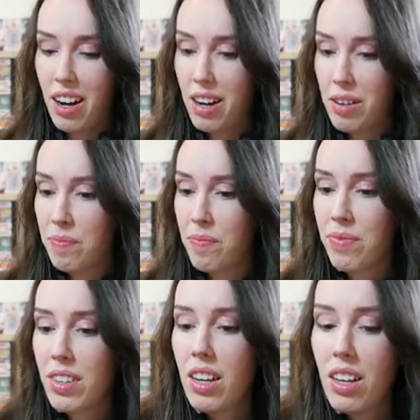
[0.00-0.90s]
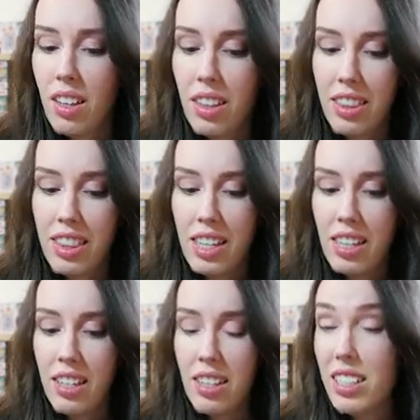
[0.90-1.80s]
Um,
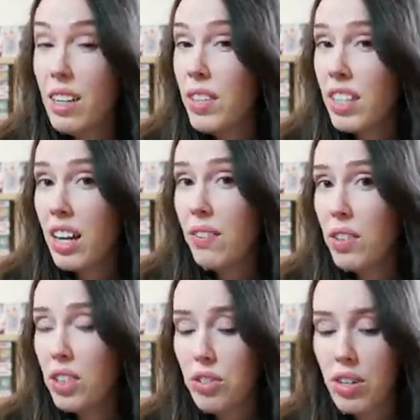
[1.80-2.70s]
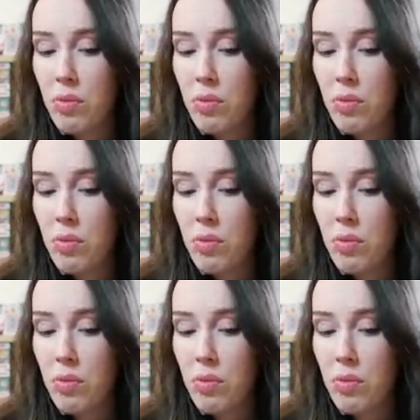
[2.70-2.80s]
the seventh anniversary